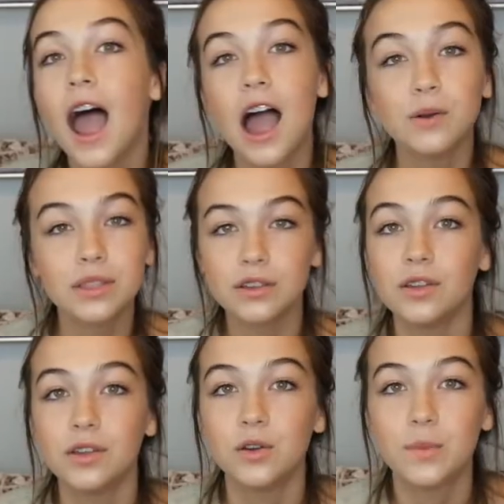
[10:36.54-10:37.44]
I would
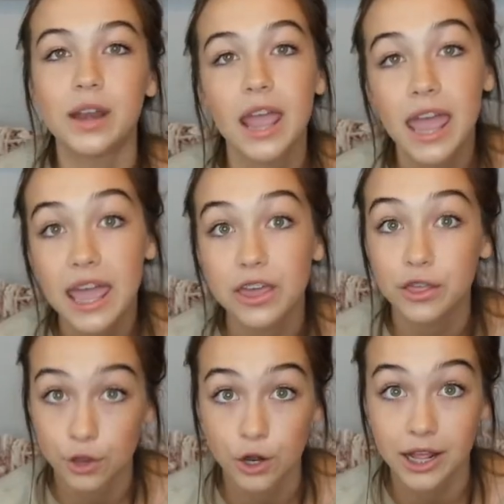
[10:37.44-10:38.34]
literally go to bed at
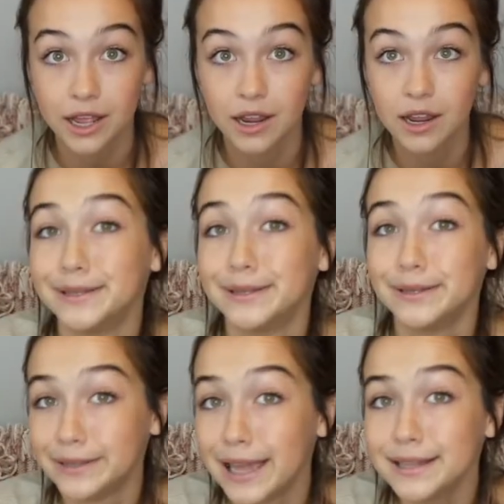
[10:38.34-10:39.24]
8:30.
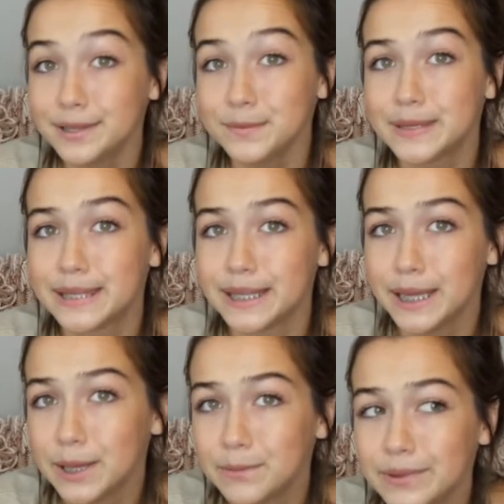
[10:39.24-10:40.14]
Get some
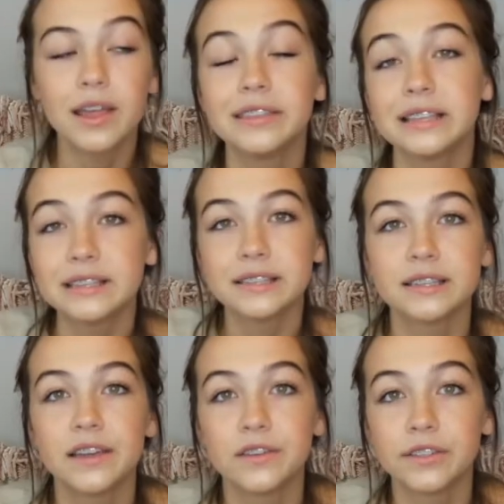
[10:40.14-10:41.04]
sleep. And this is
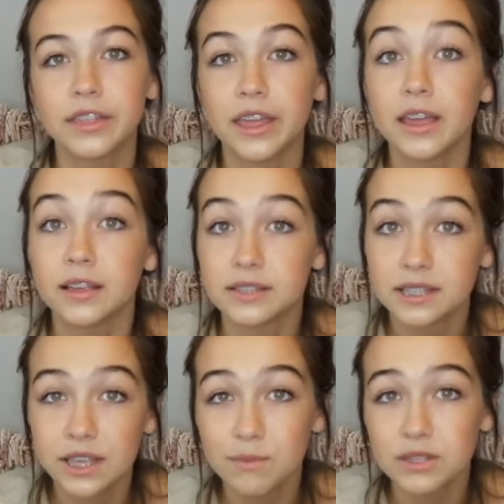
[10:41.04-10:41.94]
another thing.
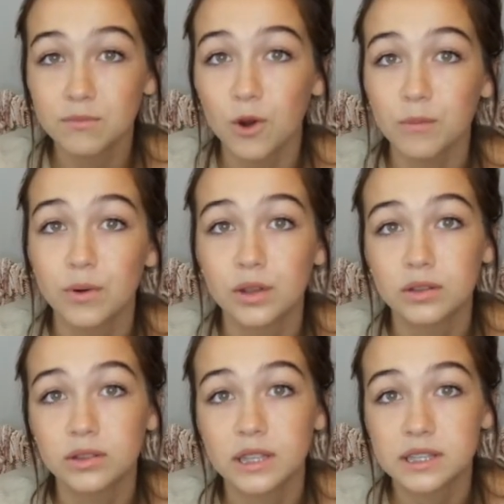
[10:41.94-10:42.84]
Sleep is more
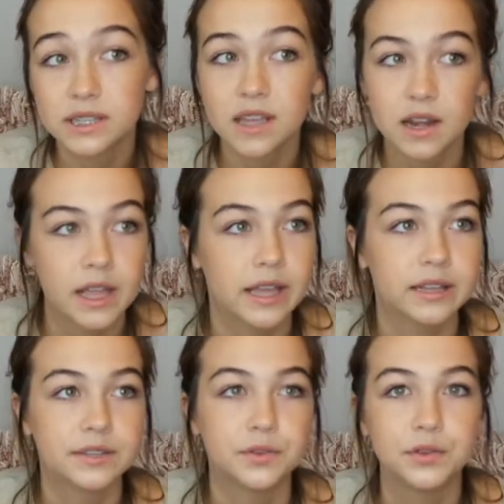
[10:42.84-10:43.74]
important than studying
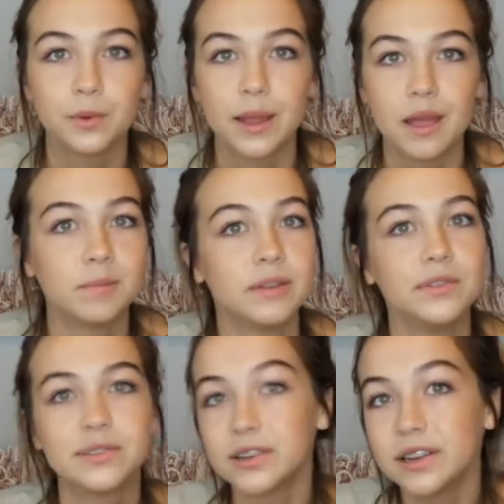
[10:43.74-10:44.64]
until 2 a.m. If
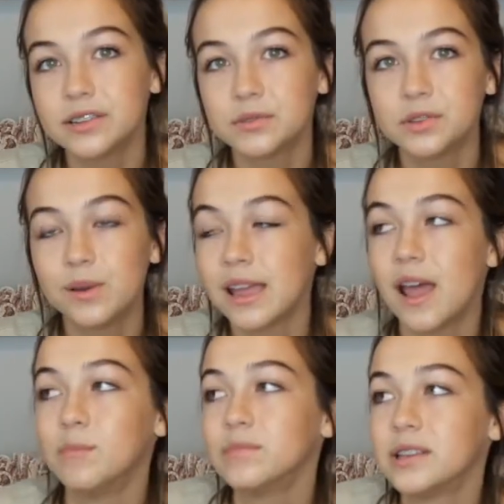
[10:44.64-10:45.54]
you study until 2
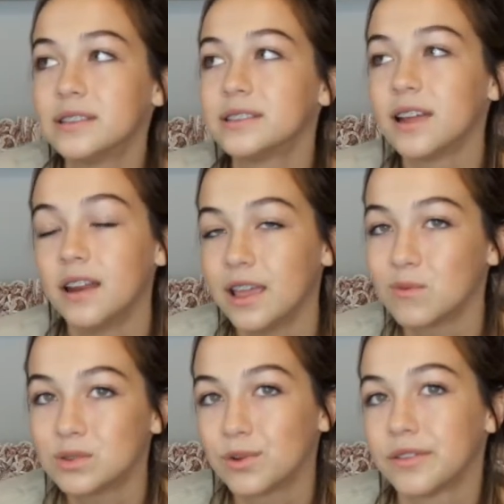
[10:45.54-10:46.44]
a.m., that studying
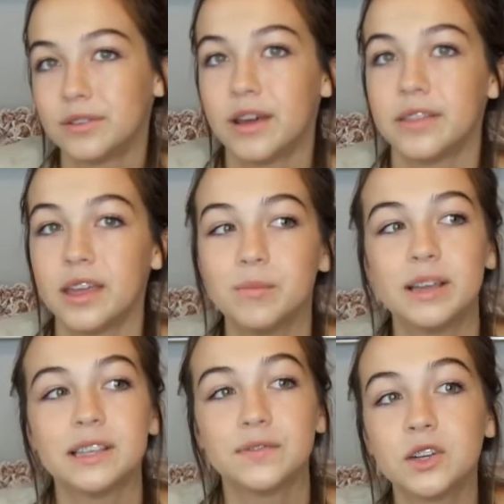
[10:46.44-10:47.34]
was worth nothing.
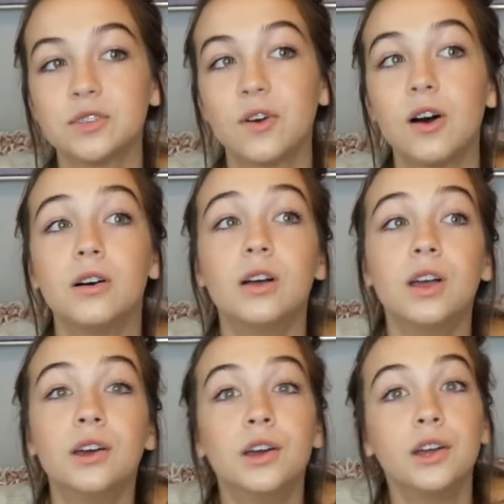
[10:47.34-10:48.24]
Because first of all,
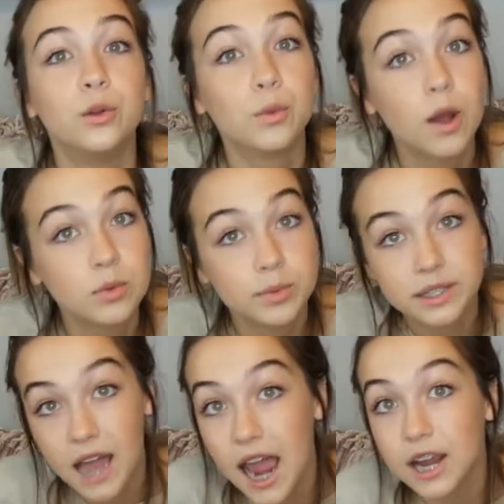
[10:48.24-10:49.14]
you're probably
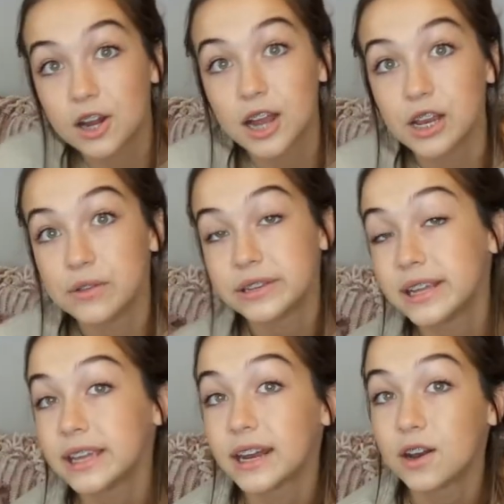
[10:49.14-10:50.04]
tired and you
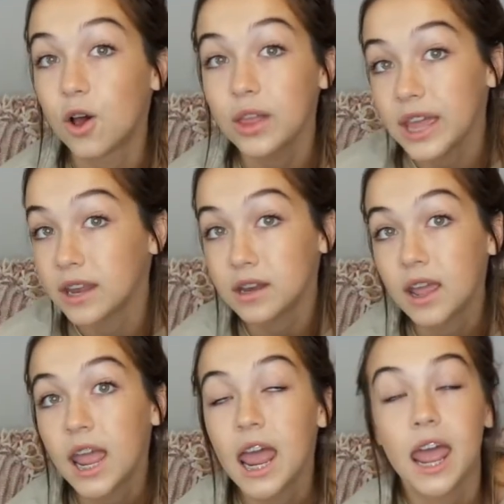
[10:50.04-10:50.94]
didn't get it all in.
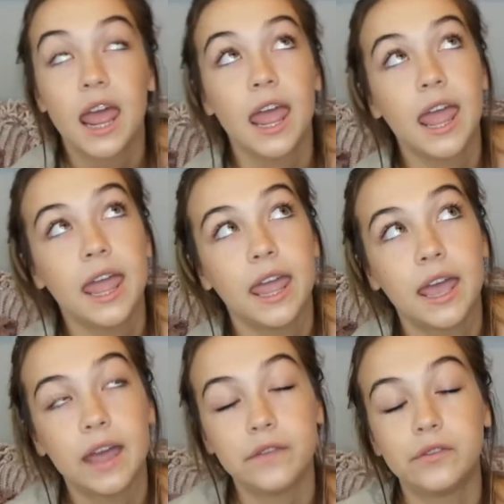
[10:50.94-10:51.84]

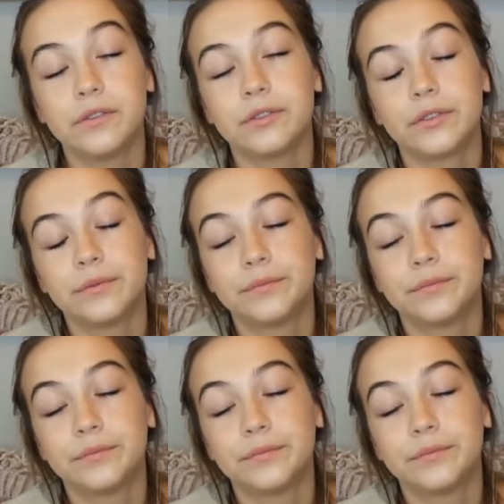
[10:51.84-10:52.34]
And